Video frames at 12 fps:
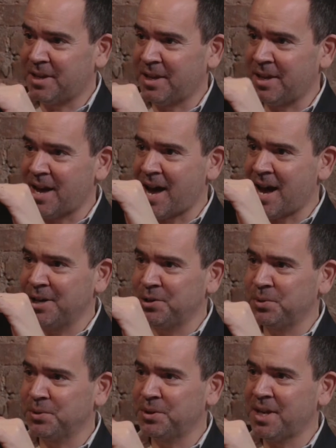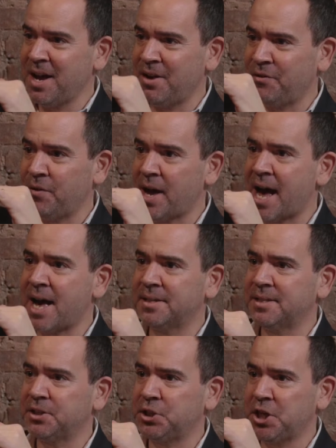The actual staff
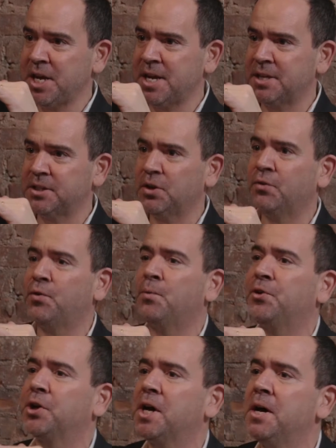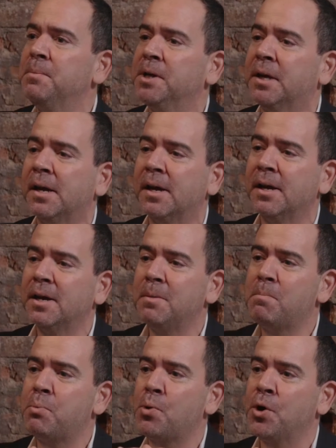has a chance of overcoming
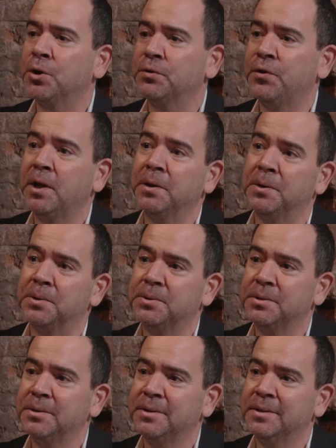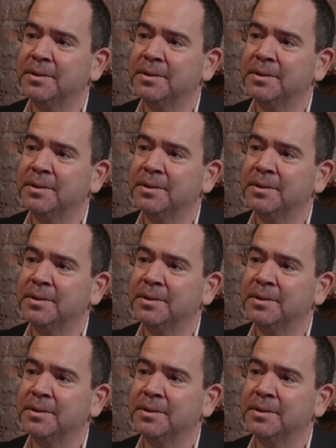product failures